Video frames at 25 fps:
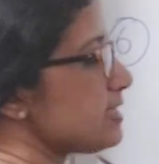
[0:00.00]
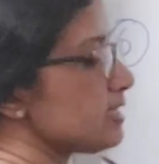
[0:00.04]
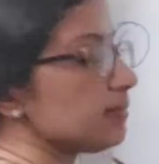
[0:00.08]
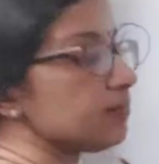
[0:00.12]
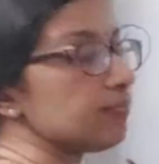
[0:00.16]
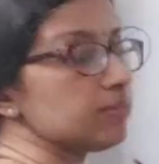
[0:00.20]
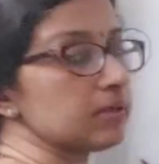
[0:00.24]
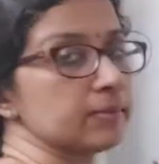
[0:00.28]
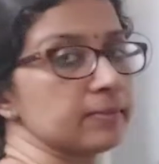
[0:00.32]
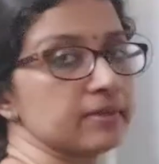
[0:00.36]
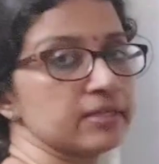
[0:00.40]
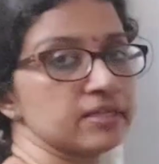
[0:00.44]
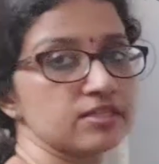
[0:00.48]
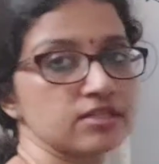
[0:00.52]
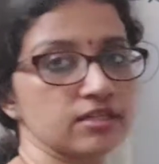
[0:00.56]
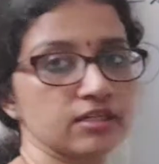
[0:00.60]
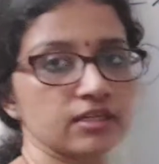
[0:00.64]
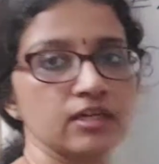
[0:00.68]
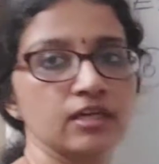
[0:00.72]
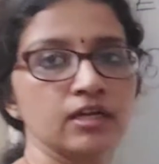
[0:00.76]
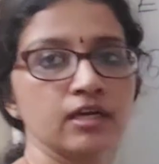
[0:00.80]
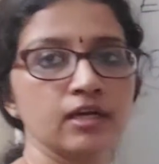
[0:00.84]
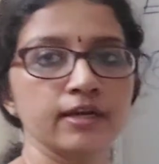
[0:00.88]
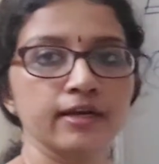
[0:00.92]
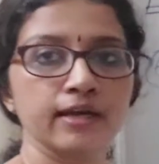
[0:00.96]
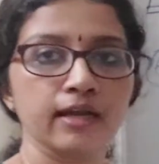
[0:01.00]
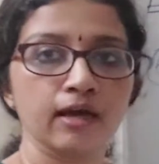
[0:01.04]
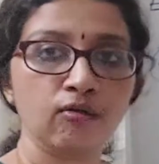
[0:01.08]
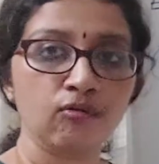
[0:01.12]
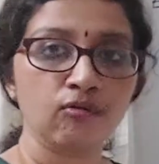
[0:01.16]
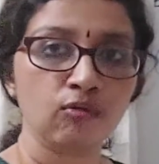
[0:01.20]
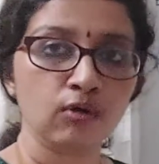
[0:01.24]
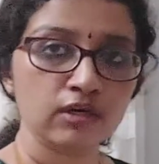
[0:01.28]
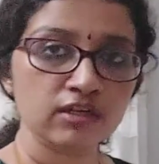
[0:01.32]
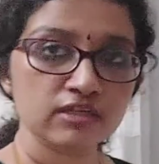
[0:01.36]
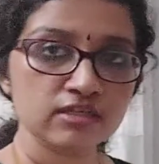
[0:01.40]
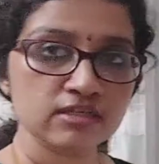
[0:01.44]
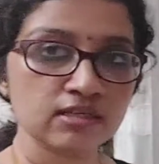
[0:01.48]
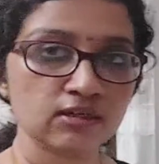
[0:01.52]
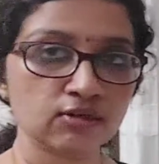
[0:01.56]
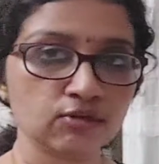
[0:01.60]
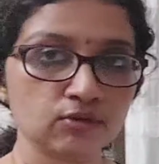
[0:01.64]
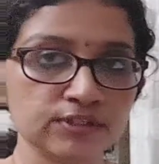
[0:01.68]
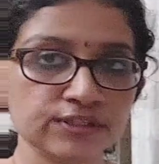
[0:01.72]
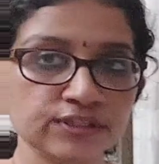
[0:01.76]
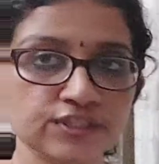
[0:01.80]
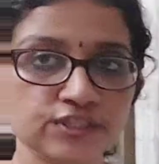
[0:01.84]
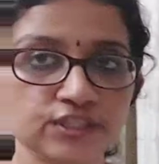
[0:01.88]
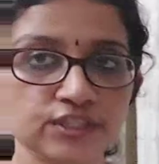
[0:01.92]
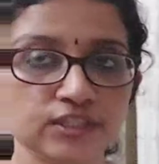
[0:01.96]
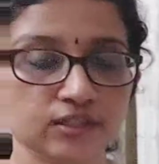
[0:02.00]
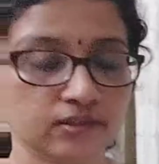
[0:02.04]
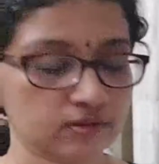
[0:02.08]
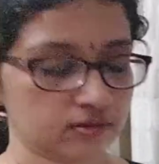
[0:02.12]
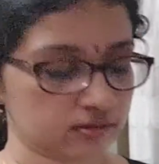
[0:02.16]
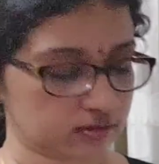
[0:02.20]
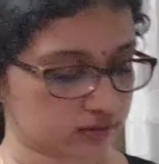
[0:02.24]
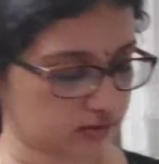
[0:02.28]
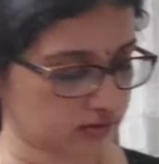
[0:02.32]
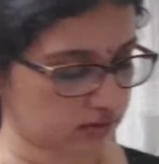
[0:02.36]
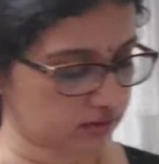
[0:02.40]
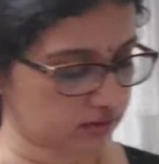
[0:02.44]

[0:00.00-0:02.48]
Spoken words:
supplementary. Now what is the question?